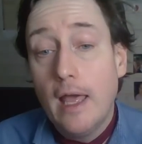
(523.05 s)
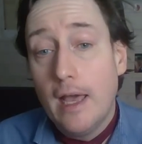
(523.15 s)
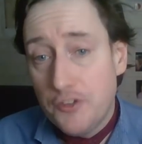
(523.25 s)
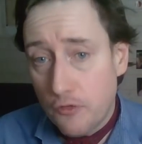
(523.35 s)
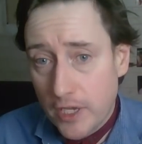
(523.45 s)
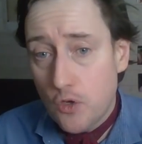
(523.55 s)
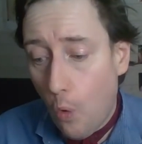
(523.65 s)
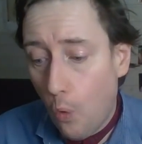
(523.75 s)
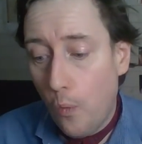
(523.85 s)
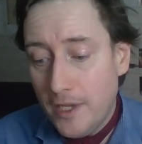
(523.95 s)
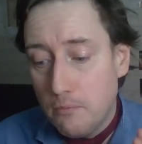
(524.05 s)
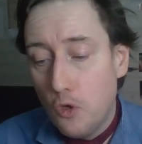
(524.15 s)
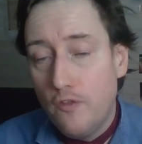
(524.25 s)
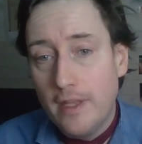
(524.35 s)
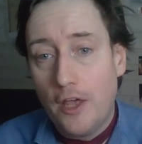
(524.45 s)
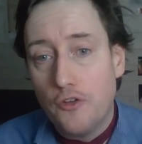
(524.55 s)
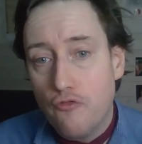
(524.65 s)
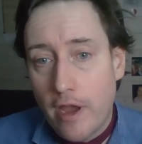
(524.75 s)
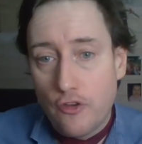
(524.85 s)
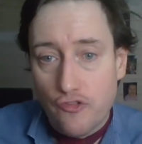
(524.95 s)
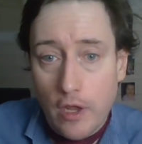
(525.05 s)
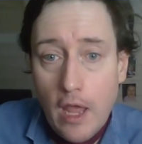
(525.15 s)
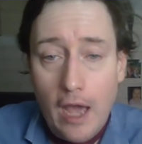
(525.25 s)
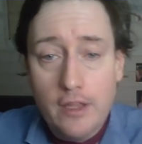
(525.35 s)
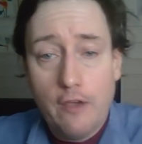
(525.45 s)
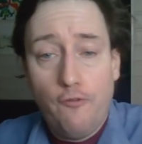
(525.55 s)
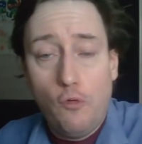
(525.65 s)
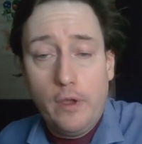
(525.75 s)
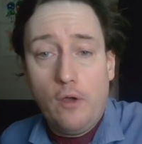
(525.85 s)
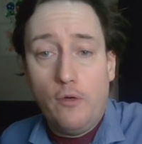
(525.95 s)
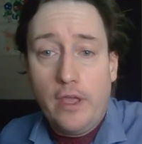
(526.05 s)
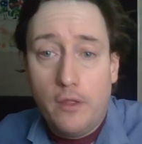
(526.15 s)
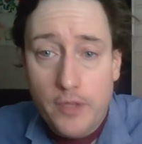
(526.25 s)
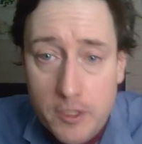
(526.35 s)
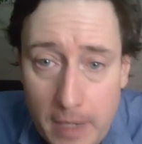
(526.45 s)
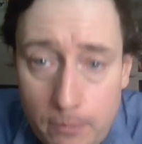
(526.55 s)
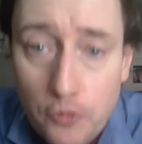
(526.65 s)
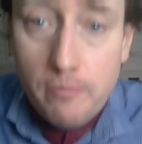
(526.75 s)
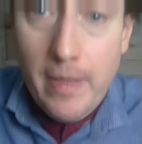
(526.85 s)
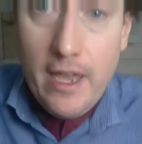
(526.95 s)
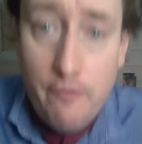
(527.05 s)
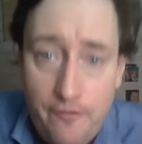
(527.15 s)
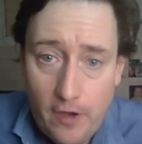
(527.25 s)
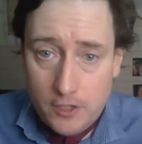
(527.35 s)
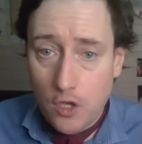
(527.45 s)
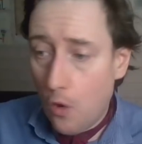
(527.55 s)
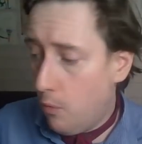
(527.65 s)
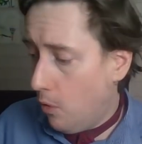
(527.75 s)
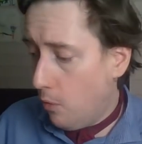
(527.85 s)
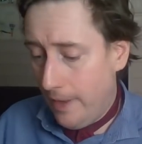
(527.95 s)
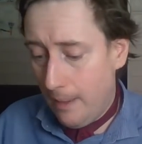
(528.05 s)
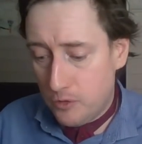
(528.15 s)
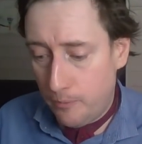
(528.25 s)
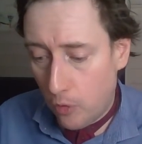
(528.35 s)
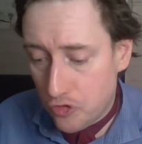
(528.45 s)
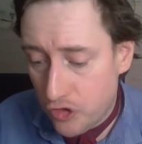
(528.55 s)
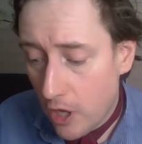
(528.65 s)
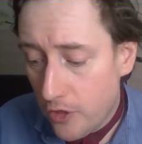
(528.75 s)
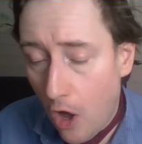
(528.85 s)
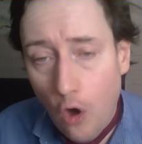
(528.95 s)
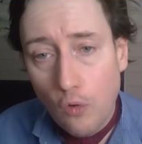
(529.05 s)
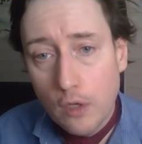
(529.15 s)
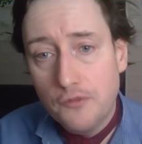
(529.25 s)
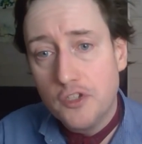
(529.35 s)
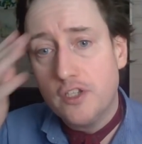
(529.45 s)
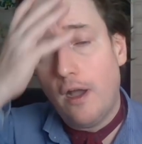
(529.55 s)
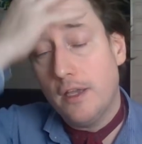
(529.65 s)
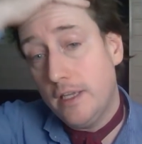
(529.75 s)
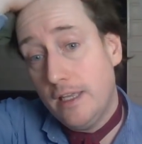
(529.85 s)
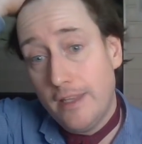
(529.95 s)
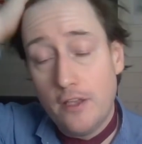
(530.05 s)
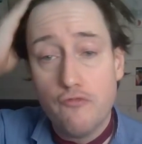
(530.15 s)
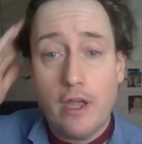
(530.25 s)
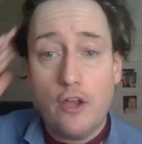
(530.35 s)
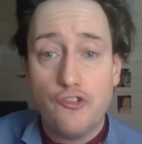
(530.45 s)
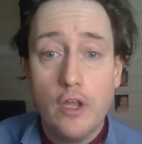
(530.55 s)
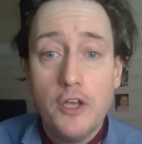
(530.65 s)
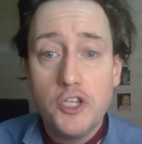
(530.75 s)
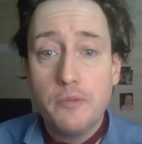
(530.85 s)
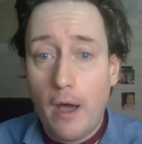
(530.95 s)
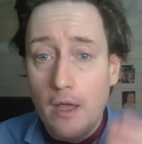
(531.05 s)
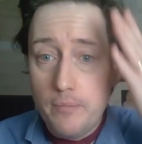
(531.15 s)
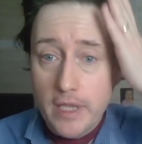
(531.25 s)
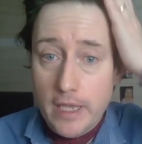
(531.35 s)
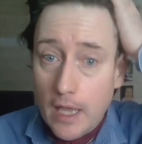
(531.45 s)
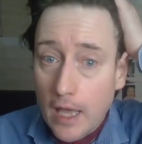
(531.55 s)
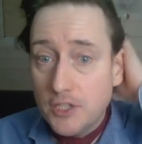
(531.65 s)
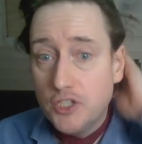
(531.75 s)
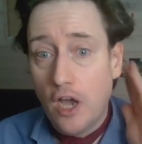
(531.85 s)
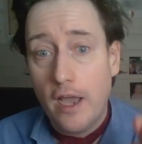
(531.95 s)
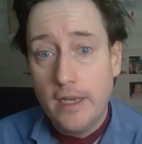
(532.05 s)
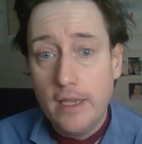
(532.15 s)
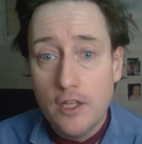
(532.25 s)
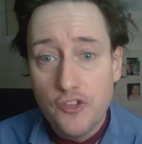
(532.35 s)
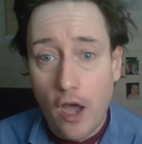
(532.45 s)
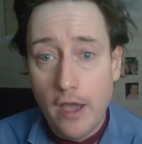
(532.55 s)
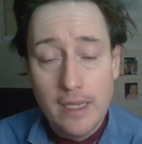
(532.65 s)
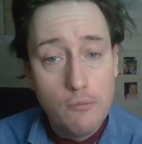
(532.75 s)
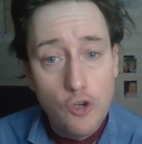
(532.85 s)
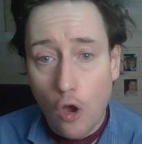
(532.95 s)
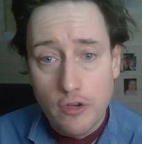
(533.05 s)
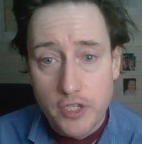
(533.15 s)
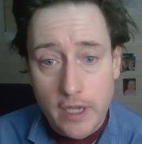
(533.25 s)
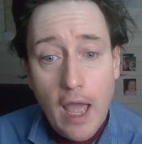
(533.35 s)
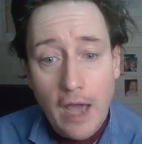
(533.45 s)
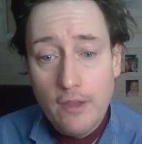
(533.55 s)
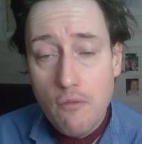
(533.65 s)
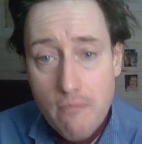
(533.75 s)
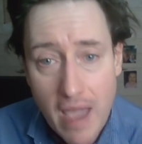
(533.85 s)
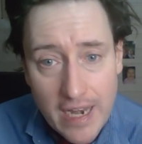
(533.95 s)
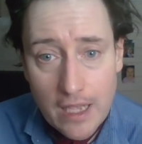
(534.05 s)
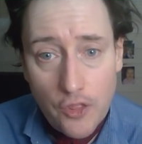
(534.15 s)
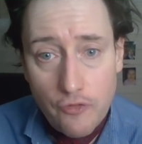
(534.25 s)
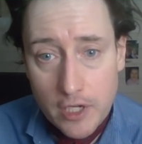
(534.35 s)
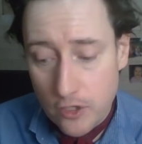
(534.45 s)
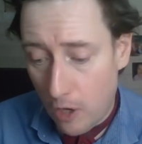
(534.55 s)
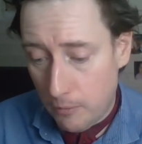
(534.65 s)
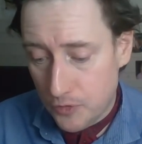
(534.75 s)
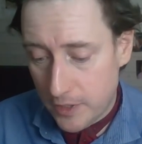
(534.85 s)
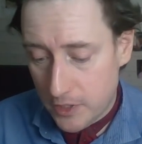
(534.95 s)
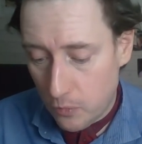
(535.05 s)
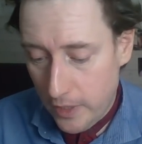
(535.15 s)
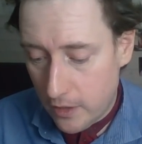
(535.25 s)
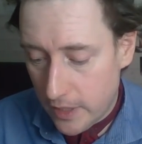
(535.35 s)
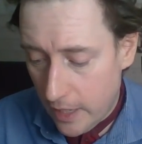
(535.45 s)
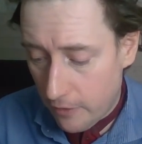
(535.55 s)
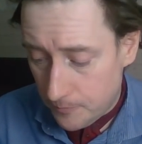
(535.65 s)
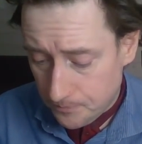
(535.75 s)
And so things always move in that direction, and therefore these people that make a fuss will be able to push the whole of society in their direction despite being a tiny minority. And there are many other examples of this that we could give.